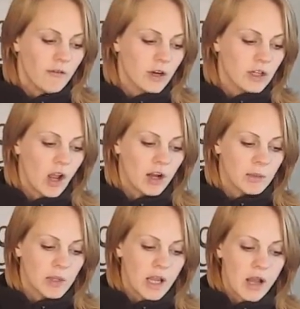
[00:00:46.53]
For a dog
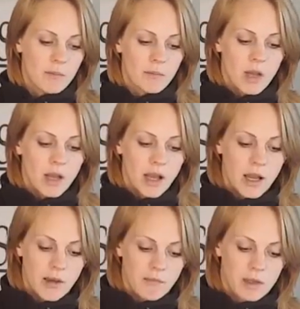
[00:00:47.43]
to become
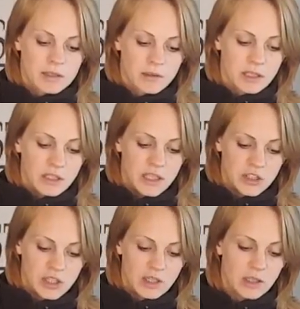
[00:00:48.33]
muzzle
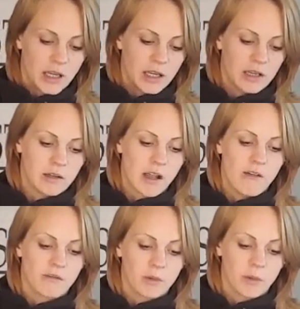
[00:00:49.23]
conditioned and
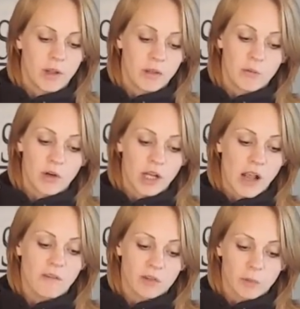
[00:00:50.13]
a little more
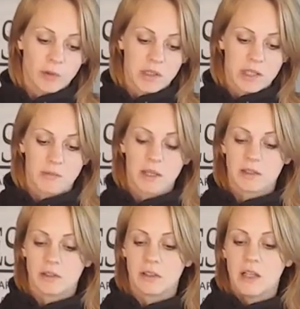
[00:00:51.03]
comfortable with the
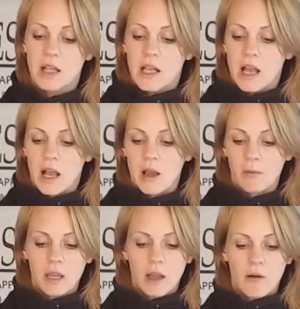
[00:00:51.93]
muzzle,
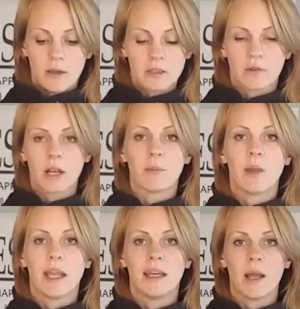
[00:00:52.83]
we always
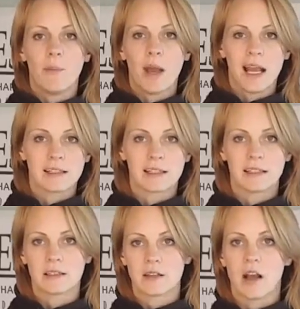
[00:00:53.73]
recommend a
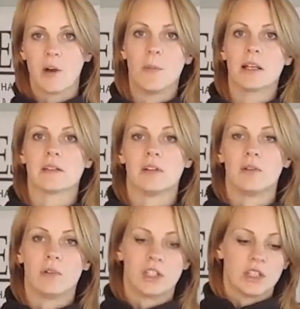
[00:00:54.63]
basket style muzzle,
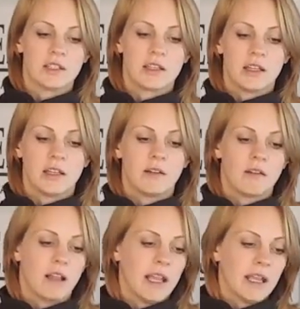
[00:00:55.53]
which is
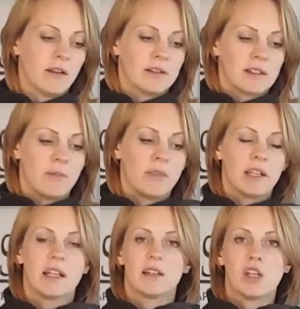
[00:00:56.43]
like
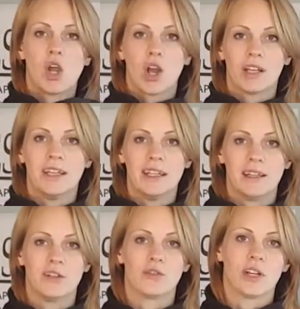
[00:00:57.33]
something that the dog can
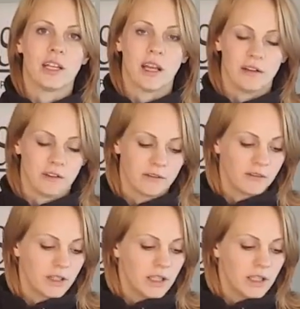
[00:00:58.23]
eat and drink out of.